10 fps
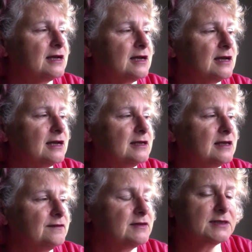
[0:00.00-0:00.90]

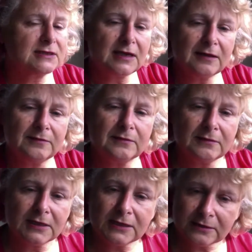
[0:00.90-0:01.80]
even
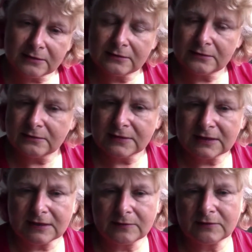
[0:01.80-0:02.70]

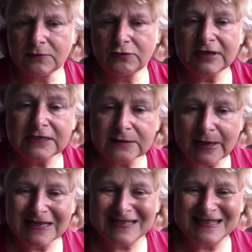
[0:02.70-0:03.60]
some green
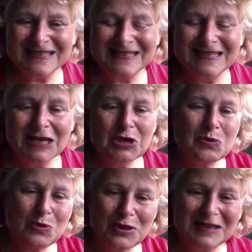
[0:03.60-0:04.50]
spaces
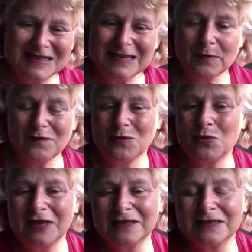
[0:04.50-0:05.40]
within some of the
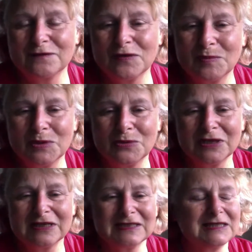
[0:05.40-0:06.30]
wings of the
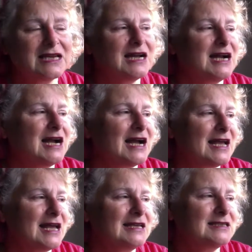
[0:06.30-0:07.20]
buildings.
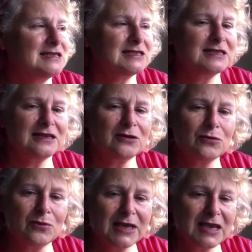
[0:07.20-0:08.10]
And
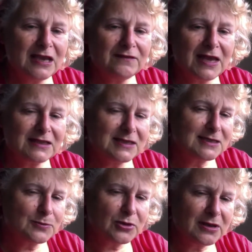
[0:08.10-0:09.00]
we have access
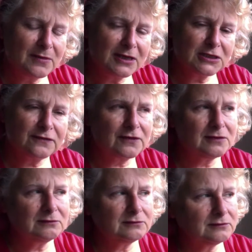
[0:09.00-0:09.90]
pretty much
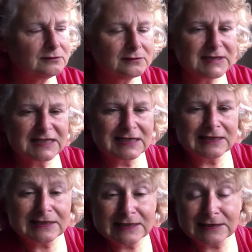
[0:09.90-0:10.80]
from
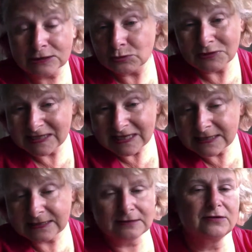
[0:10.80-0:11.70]
6 till 6,
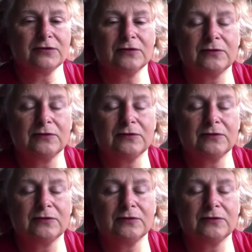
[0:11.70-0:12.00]
so